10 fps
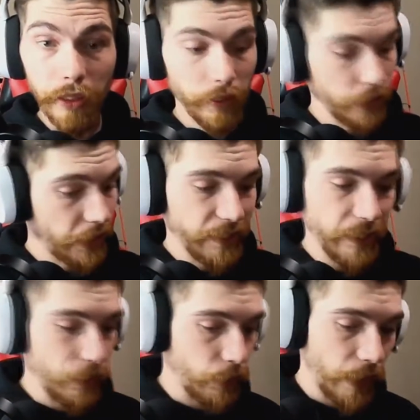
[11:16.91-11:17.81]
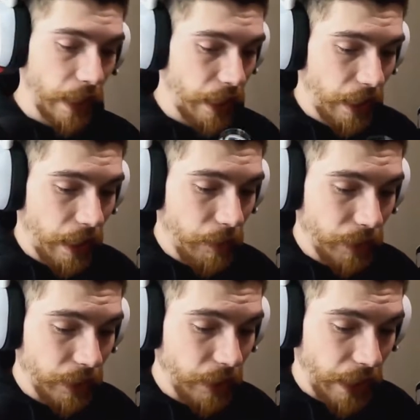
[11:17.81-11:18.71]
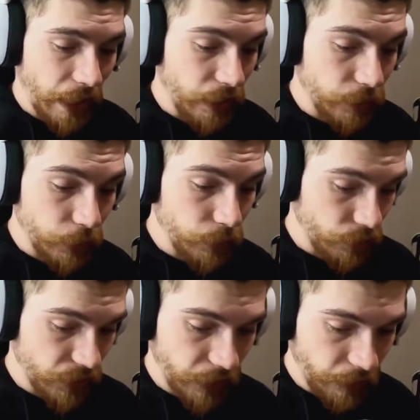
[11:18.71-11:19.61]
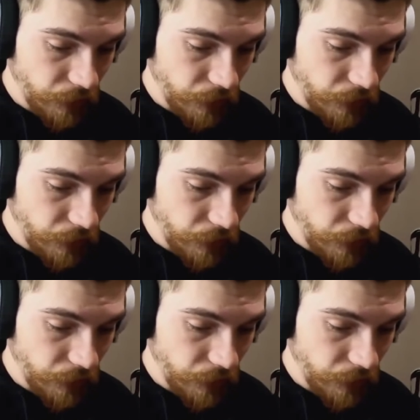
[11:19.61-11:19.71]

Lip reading: Like I said, dude, I'm not gonna lie, I love Googan stuff.